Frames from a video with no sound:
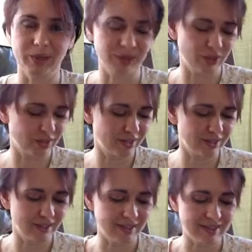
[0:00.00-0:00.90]
went
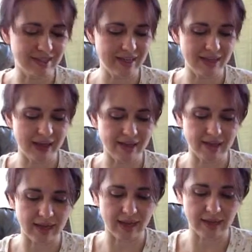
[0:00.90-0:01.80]
and did that.
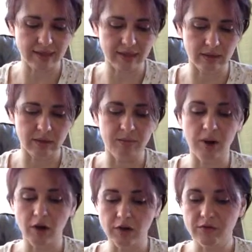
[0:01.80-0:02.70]
And
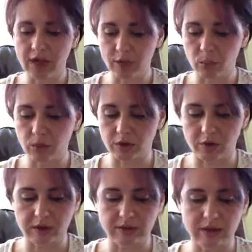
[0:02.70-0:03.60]
part of that were
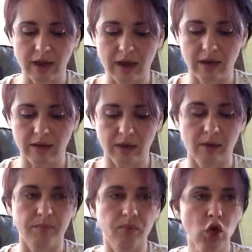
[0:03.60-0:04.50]
things like
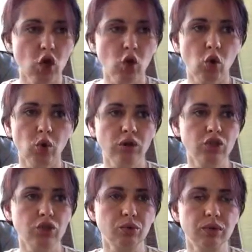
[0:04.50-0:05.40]
corn
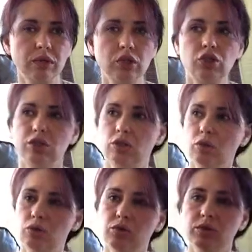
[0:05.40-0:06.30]
storage. The
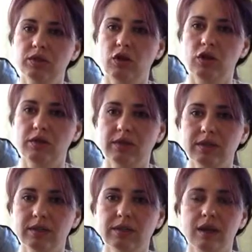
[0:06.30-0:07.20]
corn was
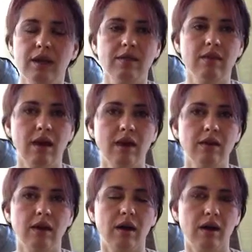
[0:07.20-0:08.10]
harvested, and
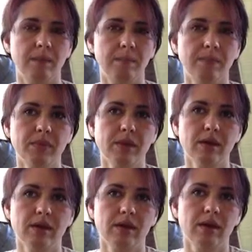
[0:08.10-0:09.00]
then
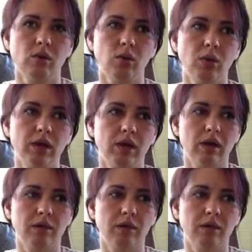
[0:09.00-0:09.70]
we would